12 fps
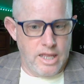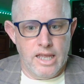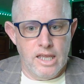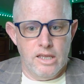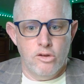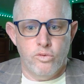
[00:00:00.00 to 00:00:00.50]

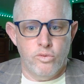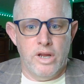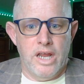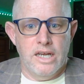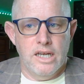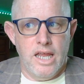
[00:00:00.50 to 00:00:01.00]
They
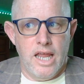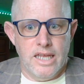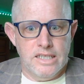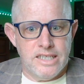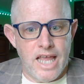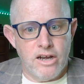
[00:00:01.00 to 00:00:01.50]
created
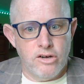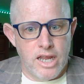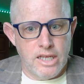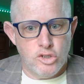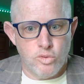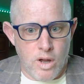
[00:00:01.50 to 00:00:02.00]
a
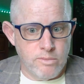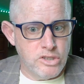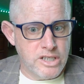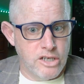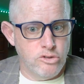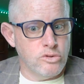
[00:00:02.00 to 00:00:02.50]
Saturday
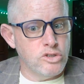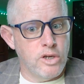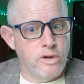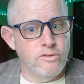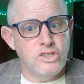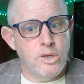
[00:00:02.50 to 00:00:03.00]
swap schedule.
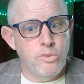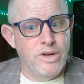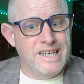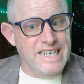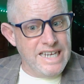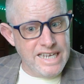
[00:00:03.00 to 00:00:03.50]
So if
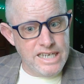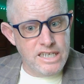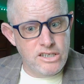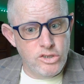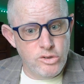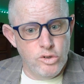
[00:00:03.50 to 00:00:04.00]
someone
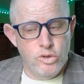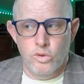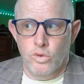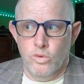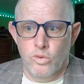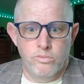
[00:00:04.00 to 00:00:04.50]
needed
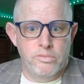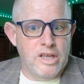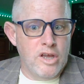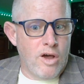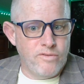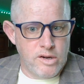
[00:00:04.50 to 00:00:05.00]
to
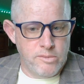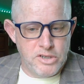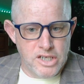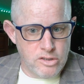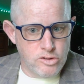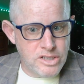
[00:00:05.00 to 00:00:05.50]
be off on a
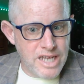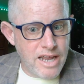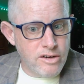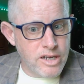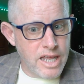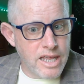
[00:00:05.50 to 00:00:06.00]
particular
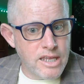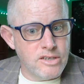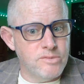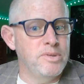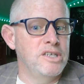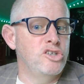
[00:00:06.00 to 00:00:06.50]
Saturday
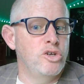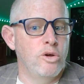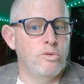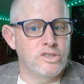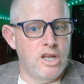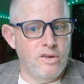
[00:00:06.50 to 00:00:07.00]
because
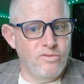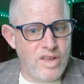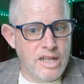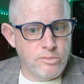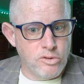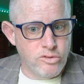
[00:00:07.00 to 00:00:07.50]
PTO was not
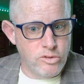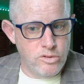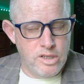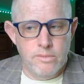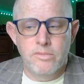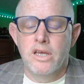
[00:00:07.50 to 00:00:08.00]
available
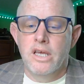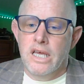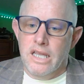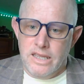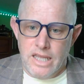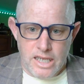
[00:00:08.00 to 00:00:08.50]
to them,
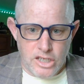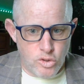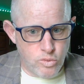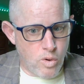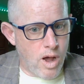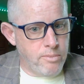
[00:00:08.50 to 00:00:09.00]
they
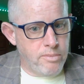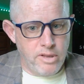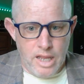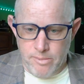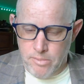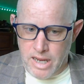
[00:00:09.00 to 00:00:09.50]
could swap.
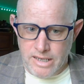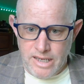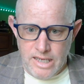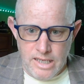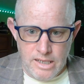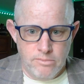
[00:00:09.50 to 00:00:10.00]
And my
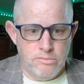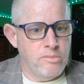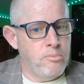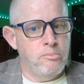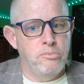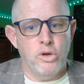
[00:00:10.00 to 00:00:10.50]

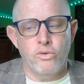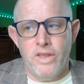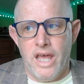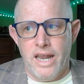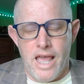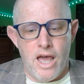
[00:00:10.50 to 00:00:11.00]
team
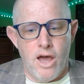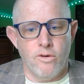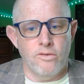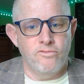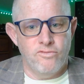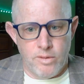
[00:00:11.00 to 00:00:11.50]
built that
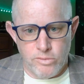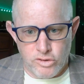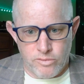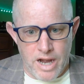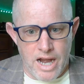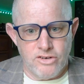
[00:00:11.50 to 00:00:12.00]
out
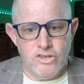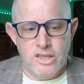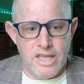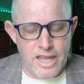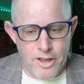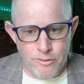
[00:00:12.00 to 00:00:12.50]
from
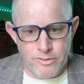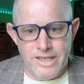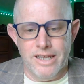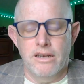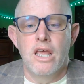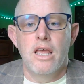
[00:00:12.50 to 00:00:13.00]
scratch. They
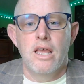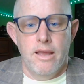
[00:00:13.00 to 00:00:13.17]
owned it,